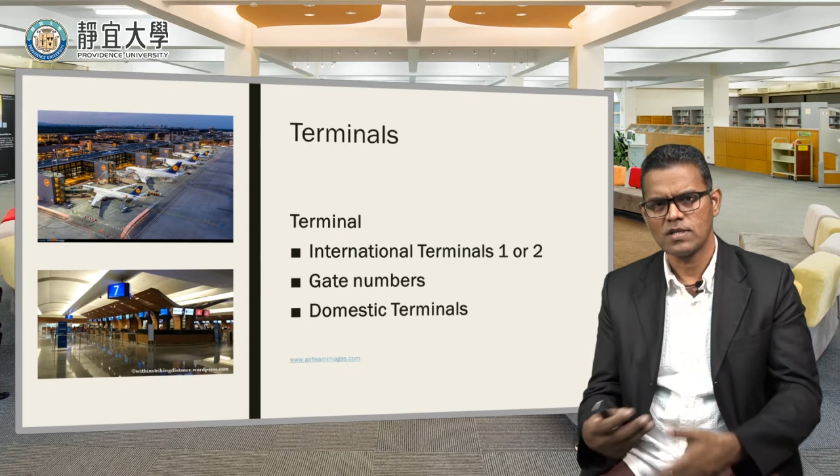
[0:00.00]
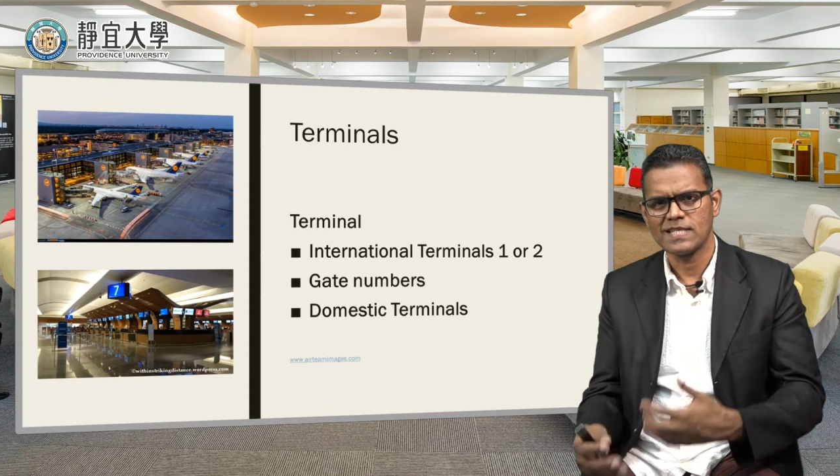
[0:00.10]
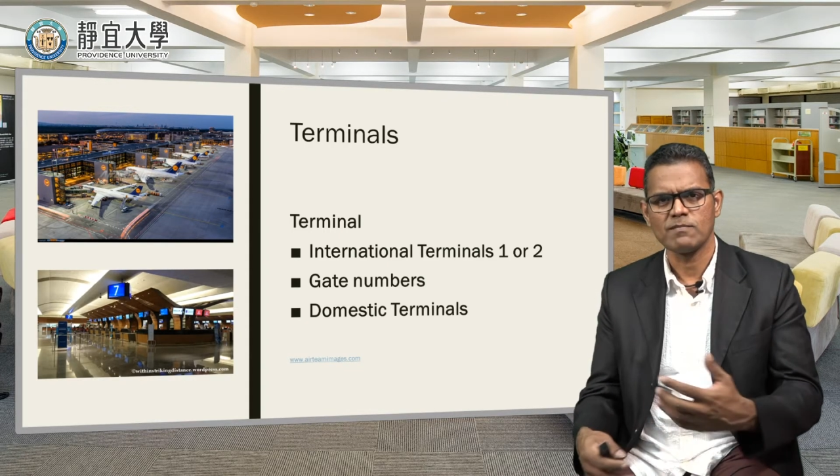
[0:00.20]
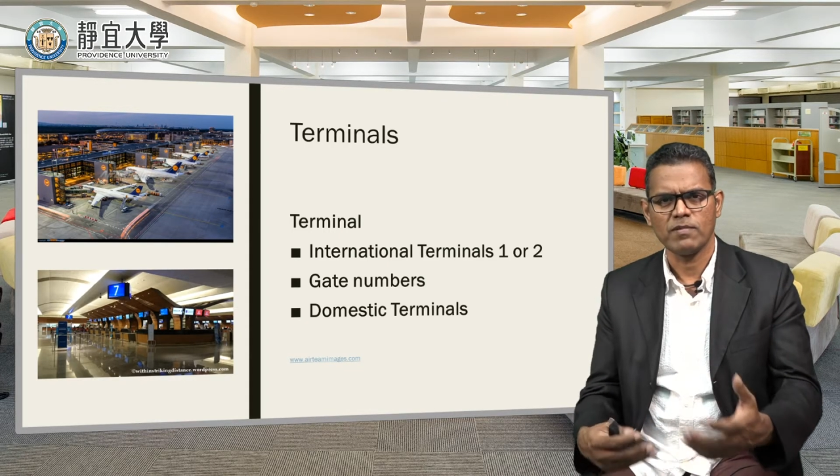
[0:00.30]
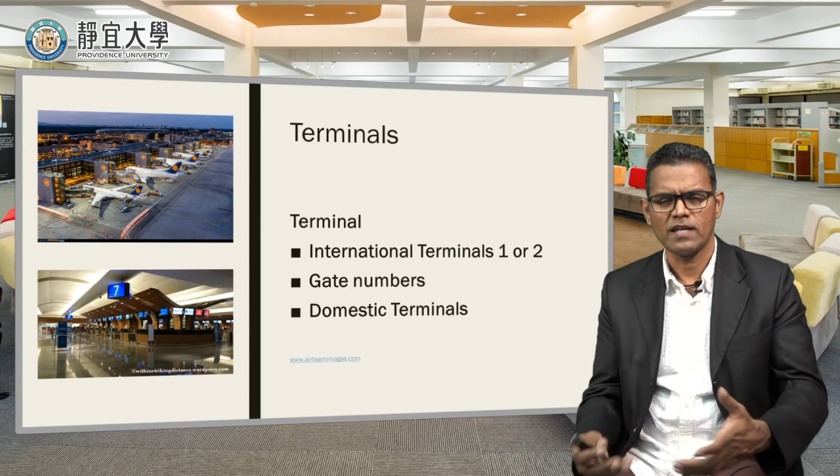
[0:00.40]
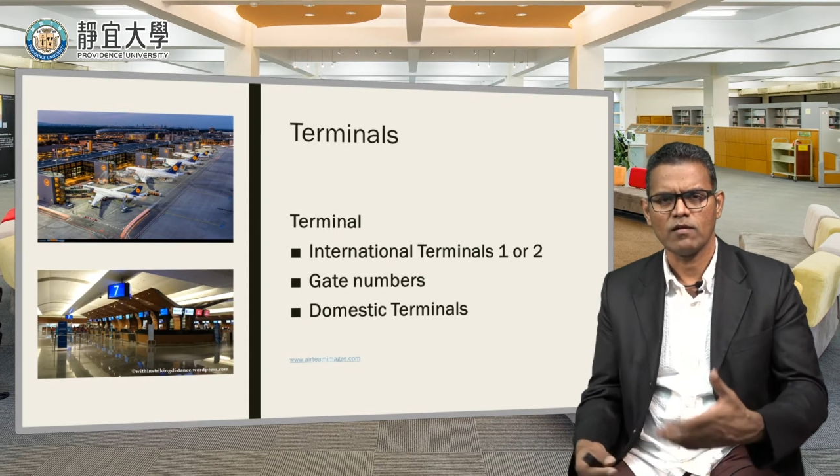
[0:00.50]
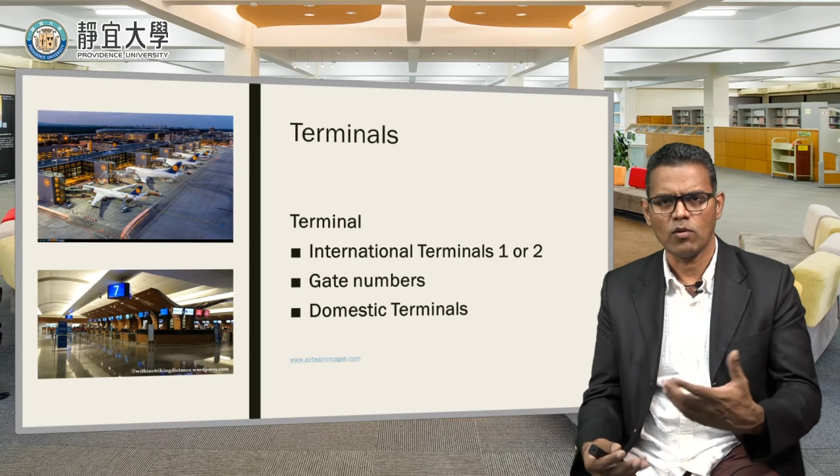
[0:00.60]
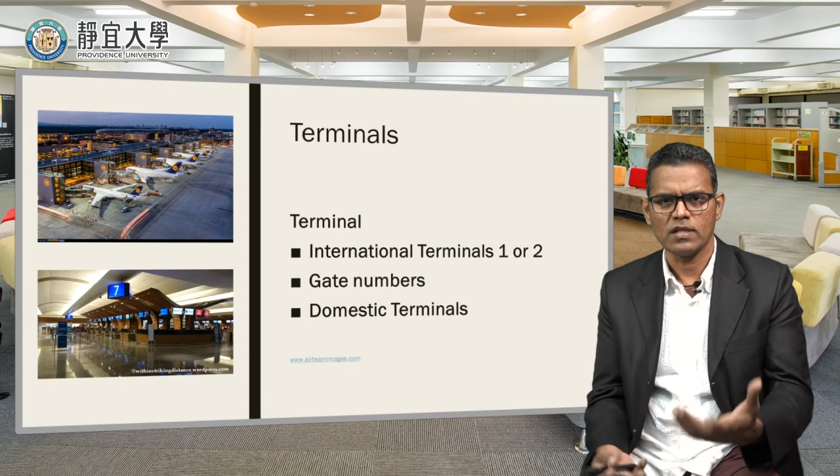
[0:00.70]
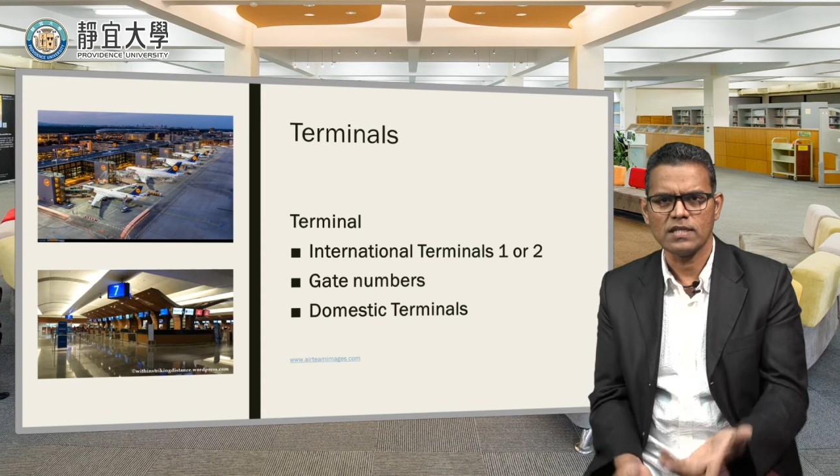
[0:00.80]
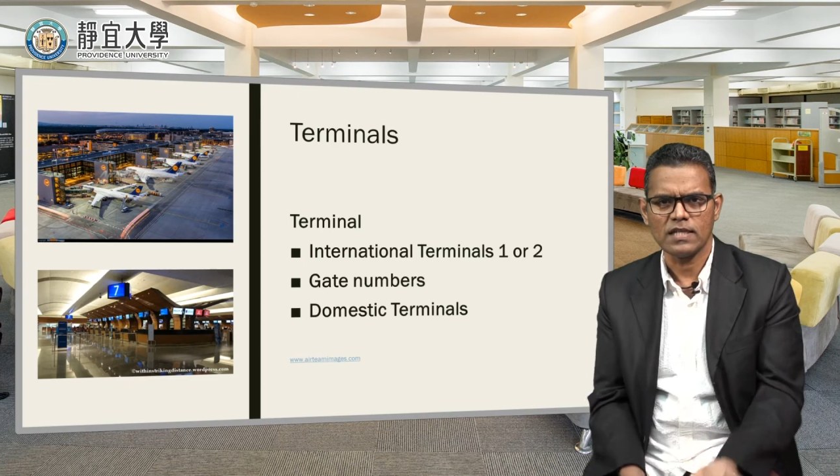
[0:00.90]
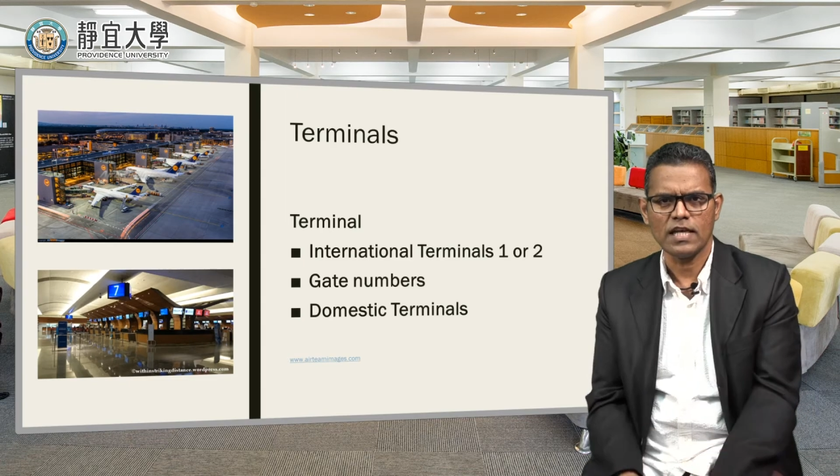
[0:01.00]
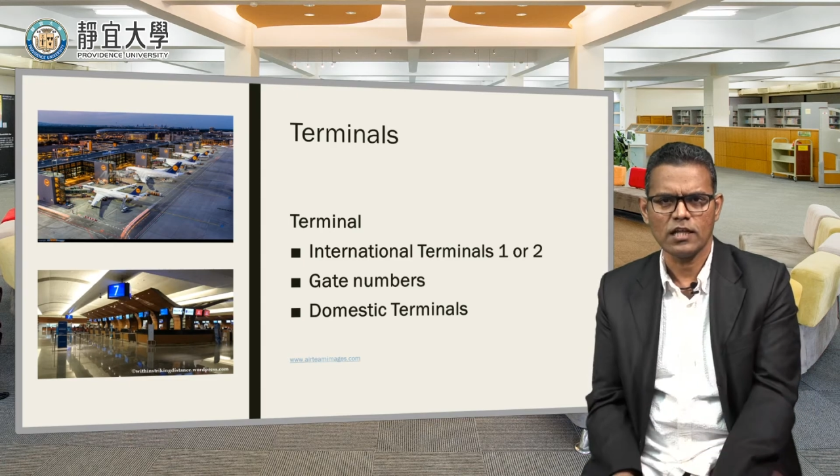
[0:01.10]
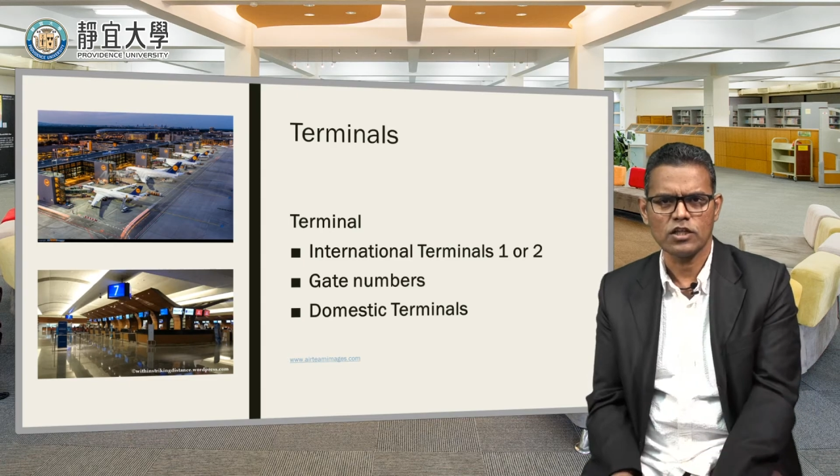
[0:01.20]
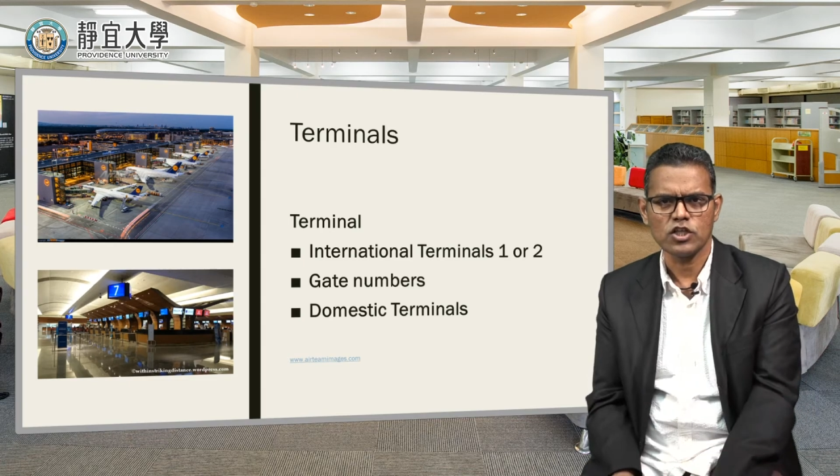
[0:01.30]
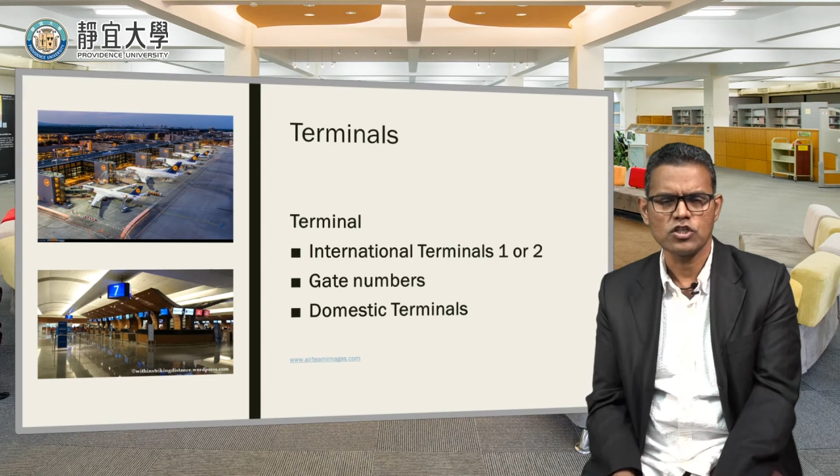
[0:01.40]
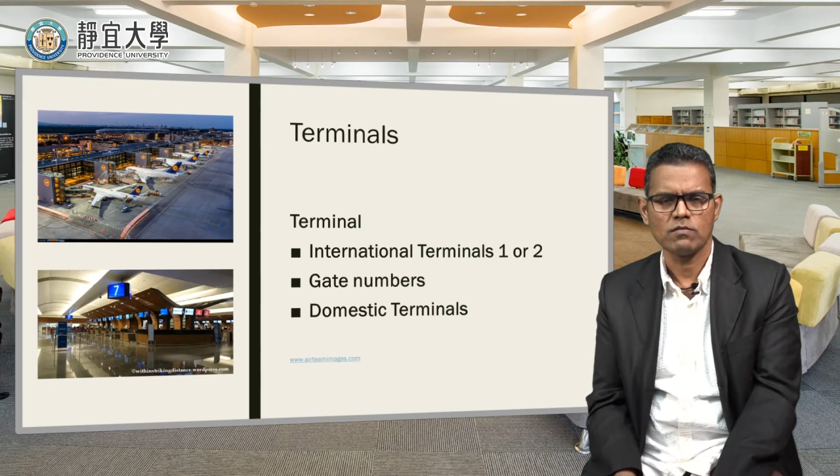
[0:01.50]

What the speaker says: to explain all in English.